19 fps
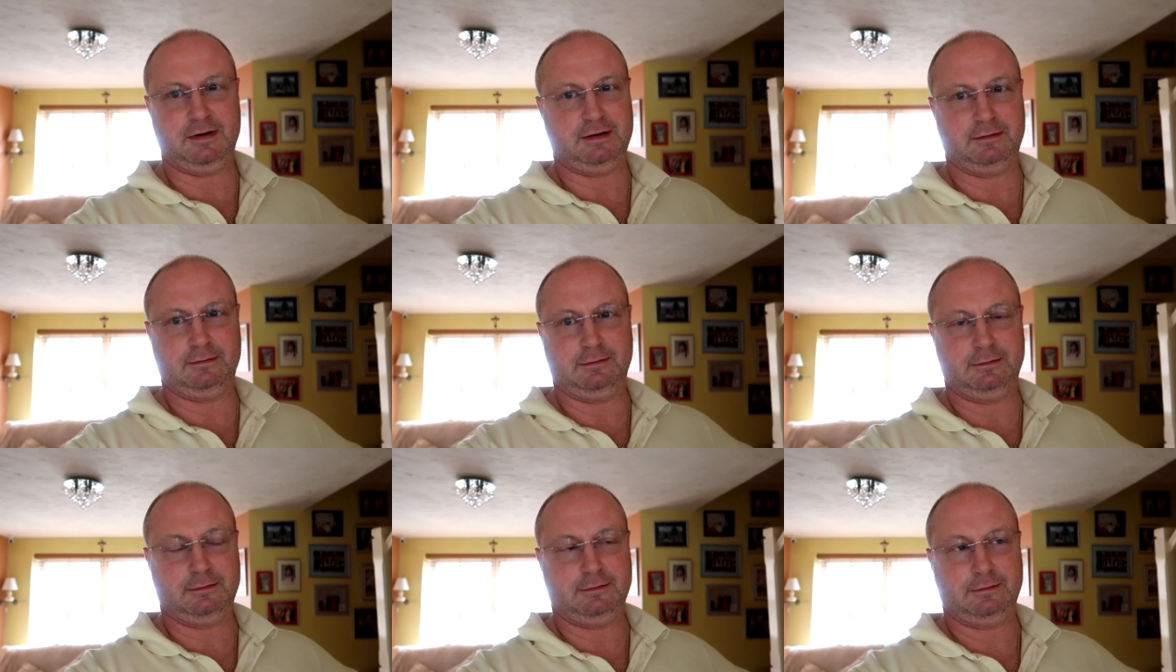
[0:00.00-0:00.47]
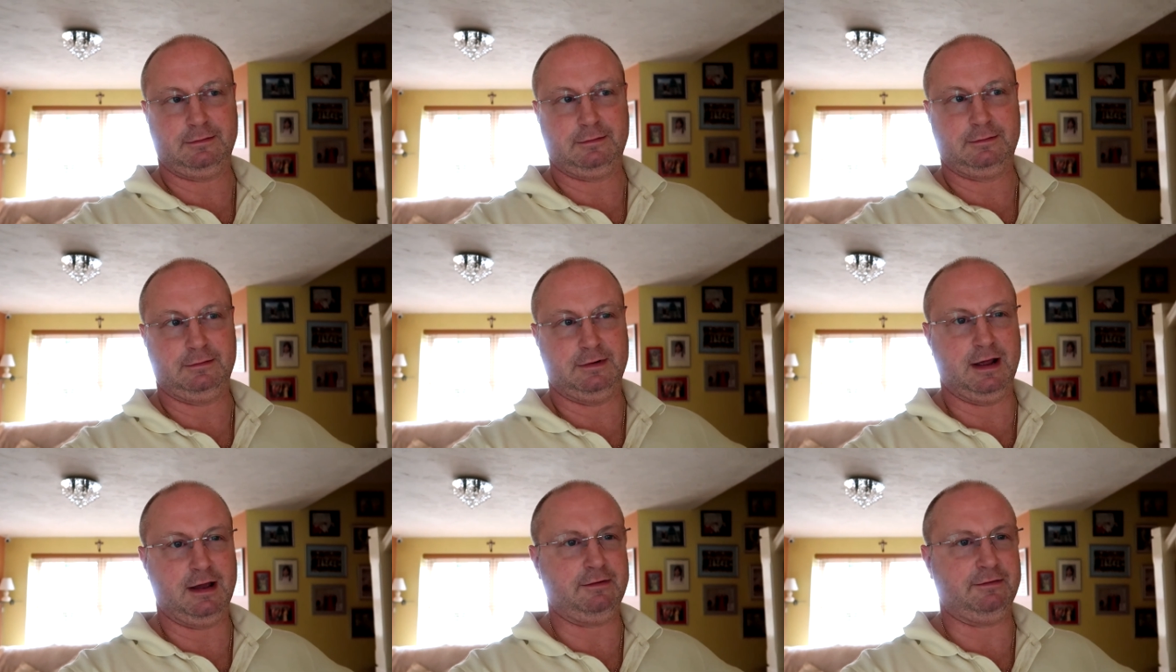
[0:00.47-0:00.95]
in,
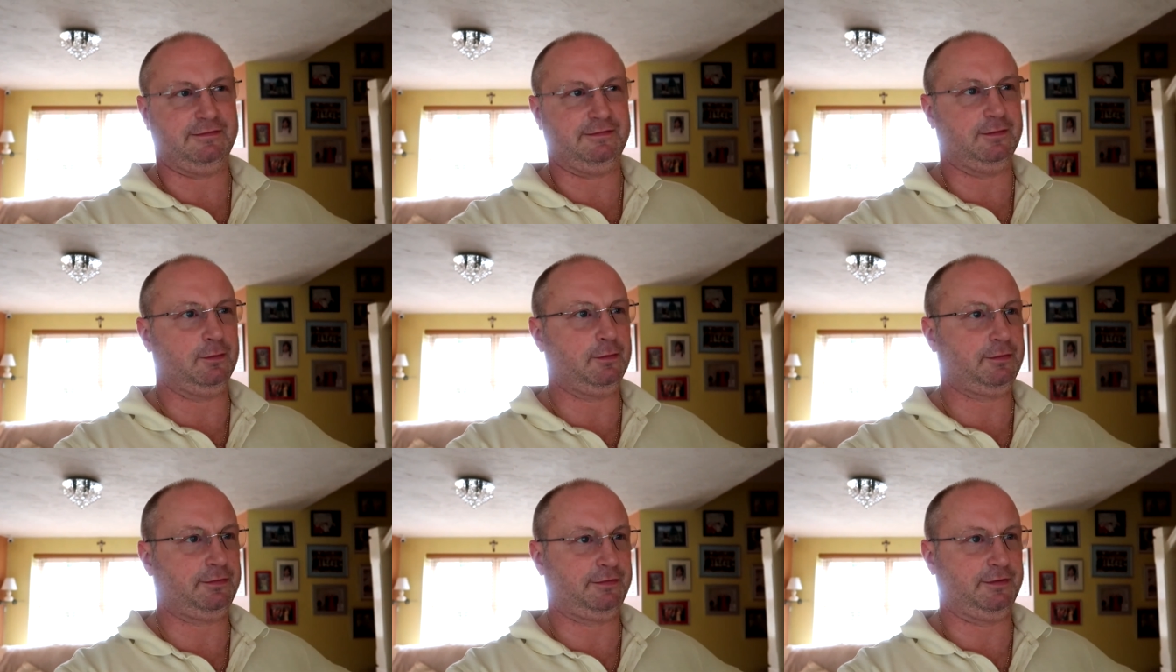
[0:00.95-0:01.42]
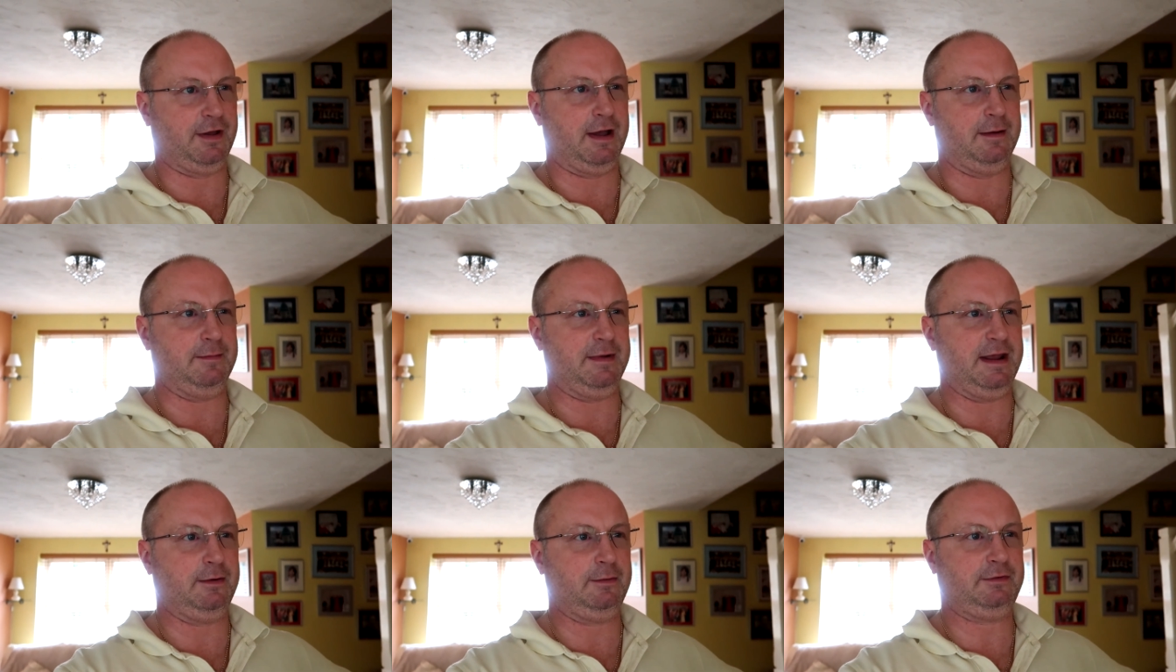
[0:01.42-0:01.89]
no, fourth
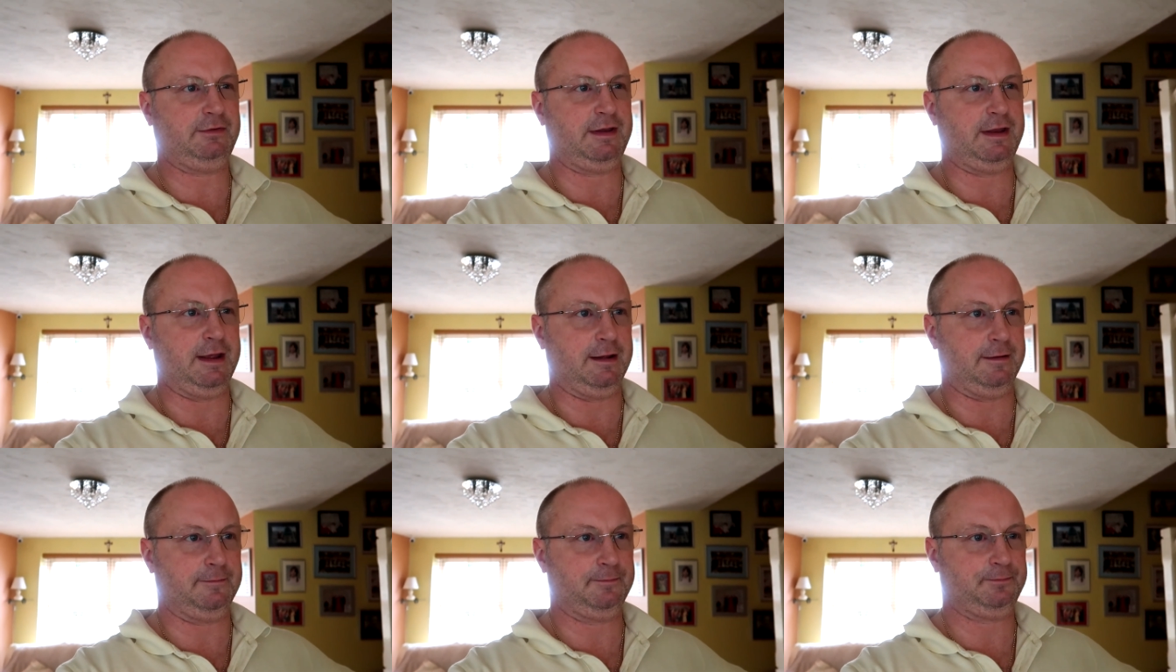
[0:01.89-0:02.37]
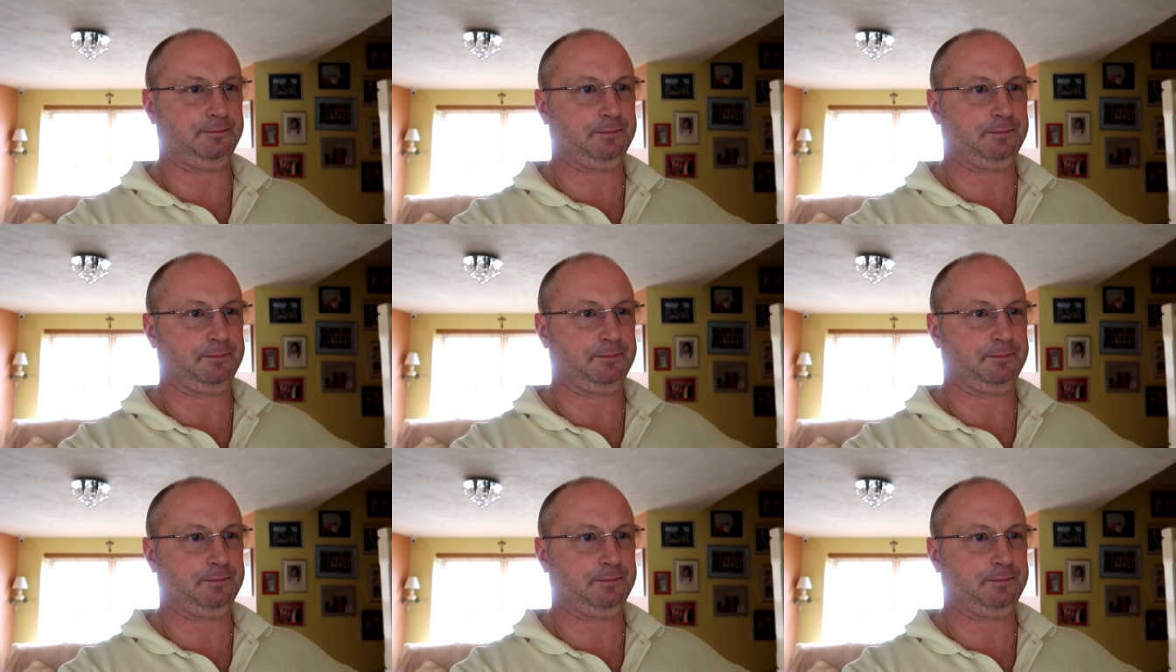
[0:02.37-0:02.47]
time now, isn't it?